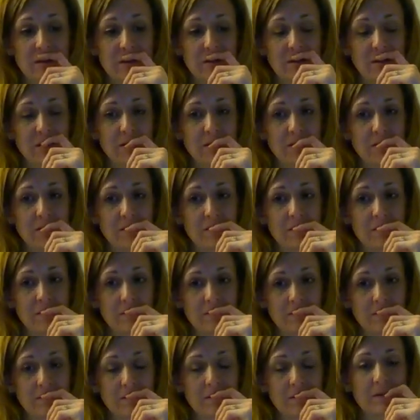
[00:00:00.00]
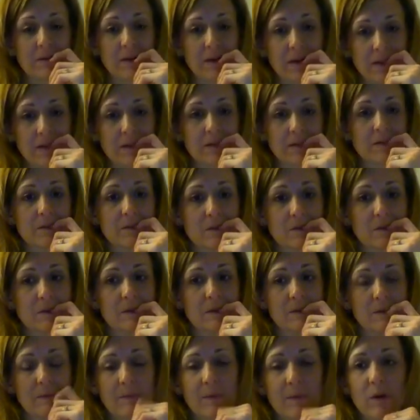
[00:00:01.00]
Yes, definitely. Cool.
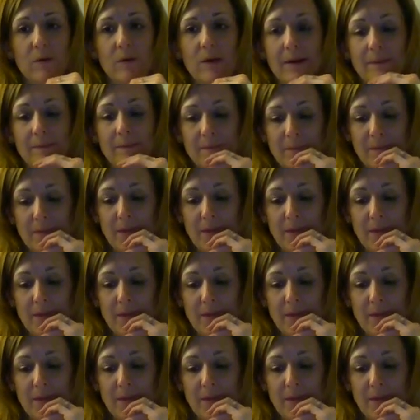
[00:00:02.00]
Okay.